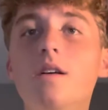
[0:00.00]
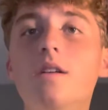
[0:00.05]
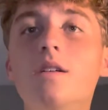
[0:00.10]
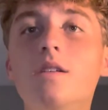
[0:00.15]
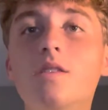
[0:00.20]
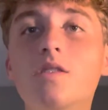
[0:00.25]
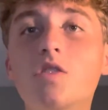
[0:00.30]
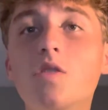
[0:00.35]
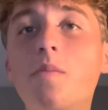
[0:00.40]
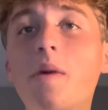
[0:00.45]

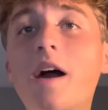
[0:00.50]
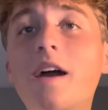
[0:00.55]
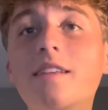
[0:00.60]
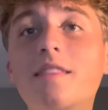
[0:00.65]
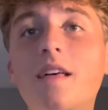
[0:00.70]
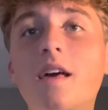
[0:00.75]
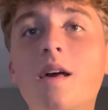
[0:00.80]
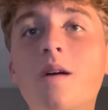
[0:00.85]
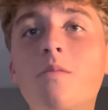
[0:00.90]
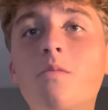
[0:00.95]
So back
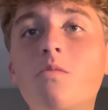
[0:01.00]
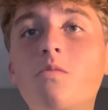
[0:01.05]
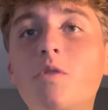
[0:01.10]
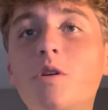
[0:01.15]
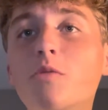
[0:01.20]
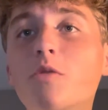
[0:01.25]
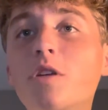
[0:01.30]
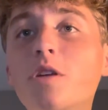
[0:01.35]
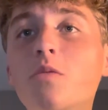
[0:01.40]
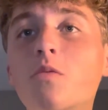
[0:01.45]
then, we
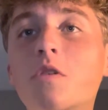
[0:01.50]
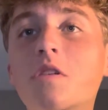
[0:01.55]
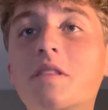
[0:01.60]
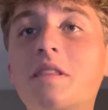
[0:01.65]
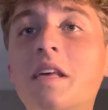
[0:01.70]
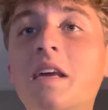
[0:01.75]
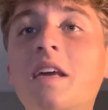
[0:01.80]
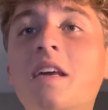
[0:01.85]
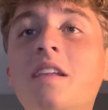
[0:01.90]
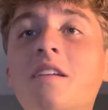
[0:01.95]
really weren't
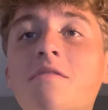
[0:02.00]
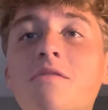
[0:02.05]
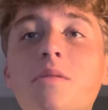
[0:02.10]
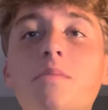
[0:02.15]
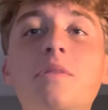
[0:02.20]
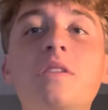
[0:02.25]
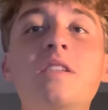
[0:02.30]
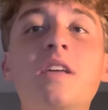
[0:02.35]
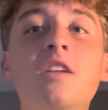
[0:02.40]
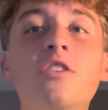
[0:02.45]
thinking of the
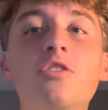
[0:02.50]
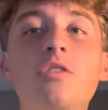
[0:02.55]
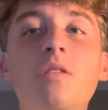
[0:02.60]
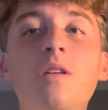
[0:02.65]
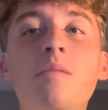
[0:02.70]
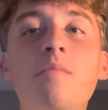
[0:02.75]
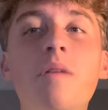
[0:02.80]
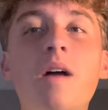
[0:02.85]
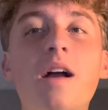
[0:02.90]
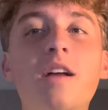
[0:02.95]
potential
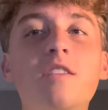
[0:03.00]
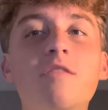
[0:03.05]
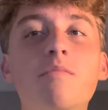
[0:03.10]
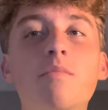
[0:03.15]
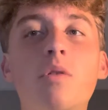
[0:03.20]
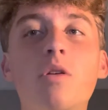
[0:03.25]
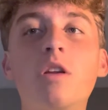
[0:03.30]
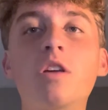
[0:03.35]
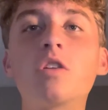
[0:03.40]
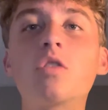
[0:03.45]
impact of
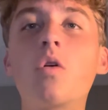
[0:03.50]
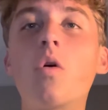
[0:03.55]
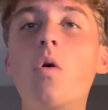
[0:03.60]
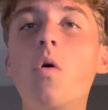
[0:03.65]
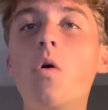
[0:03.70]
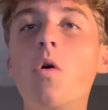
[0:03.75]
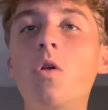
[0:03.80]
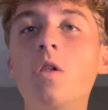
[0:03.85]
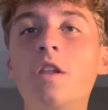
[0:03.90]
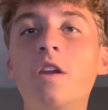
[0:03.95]
burning
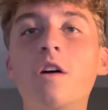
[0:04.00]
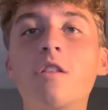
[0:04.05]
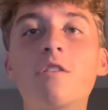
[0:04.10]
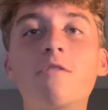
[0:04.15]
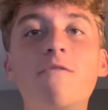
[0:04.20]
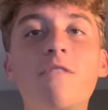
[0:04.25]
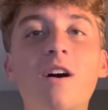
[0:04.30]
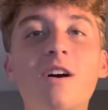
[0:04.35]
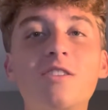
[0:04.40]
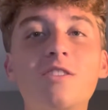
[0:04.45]
coal and other
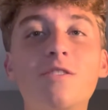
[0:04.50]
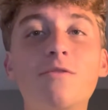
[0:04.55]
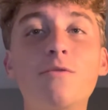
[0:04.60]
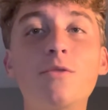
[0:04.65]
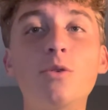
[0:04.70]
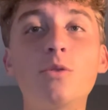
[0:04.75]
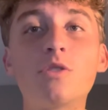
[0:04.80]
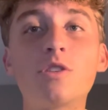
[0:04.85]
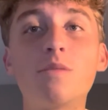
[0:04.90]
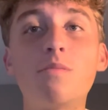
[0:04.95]
fossil
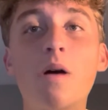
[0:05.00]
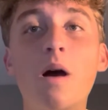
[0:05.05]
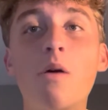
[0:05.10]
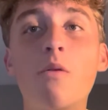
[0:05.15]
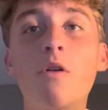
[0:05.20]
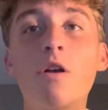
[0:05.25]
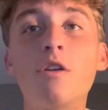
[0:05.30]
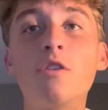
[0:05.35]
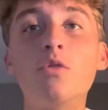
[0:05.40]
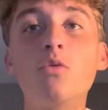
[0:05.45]
fuels to
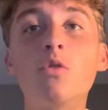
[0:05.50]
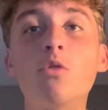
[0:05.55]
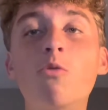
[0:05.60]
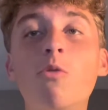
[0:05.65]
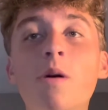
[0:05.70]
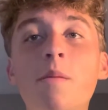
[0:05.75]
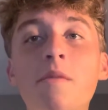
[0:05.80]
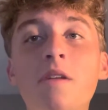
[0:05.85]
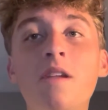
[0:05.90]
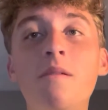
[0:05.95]
power our new
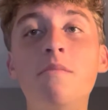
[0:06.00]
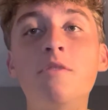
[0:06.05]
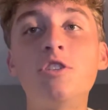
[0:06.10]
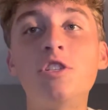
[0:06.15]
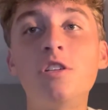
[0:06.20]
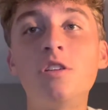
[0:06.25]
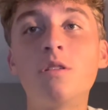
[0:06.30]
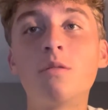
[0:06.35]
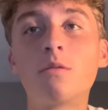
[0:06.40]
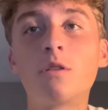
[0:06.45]
equipment and
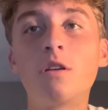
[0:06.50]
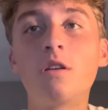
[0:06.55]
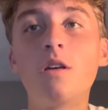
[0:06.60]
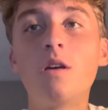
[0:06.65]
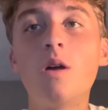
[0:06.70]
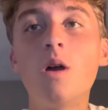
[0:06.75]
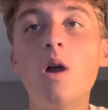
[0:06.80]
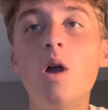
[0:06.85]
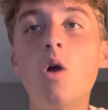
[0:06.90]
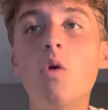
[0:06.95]
machinery.
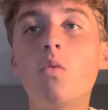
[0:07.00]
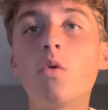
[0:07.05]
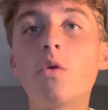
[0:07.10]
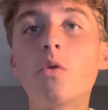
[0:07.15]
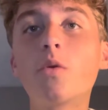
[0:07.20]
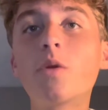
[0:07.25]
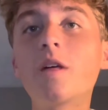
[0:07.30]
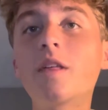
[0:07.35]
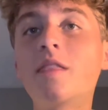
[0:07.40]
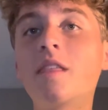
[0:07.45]
We
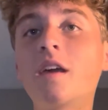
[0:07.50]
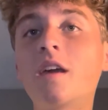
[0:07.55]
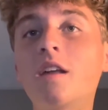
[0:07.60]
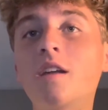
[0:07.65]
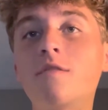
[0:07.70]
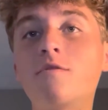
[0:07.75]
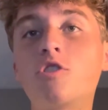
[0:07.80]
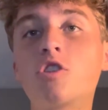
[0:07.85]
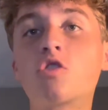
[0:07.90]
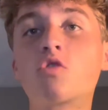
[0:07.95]
were really
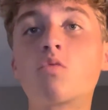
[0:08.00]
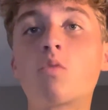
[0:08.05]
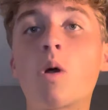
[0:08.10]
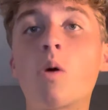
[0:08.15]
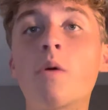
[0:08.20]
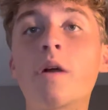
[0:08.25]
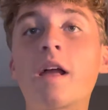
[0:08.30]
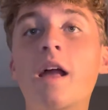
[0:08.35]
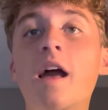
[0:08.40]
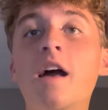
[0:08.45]
thinking of just
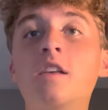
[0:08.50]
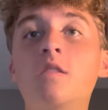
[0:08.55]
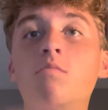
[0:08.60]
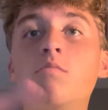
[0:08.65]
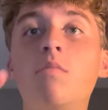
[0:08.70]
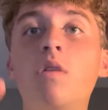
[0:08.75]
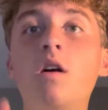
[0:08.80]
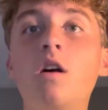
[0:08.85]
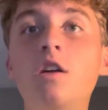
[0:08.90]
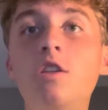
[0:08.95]
growing as
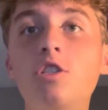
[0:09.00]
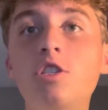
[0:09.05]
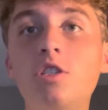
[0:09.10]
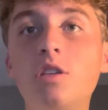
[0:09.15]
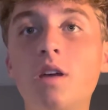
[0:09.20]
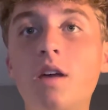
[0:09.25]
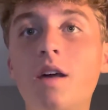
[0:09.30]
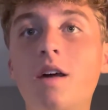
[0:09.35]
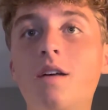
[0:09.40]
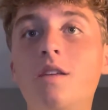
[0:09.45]

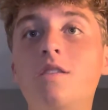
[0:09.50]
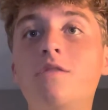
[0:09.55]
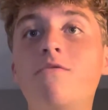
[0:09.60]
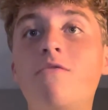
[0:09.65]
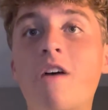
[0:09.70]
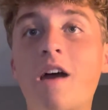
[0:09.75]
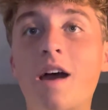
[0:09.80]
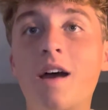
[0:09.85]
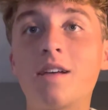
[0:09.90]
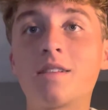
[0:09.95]
much, as
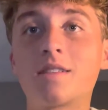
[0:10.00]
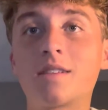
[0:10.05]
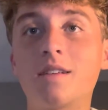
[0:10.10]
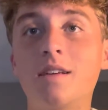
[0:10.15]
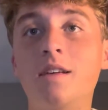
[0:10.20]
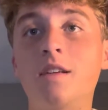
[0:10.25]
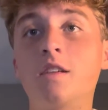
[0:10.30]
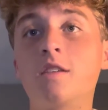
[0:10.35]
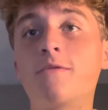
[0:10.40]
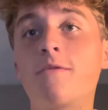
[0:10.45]
fast,
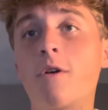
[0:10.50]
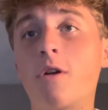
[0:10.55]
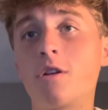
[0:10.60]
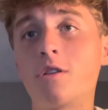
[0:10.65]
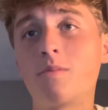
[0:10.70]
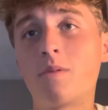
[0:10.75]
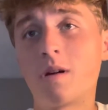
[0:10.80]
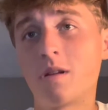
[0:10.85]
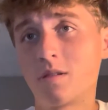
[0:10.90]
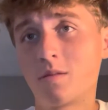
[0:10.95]
and as far
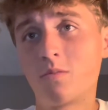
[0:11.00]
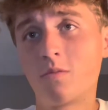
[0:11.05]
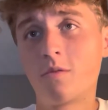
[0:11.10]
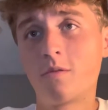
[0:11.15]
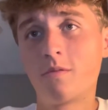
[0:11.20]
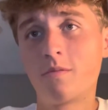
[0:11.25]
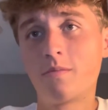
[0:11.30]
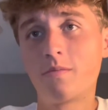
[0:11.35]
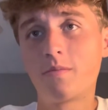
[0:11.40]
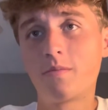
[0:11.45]
as possible.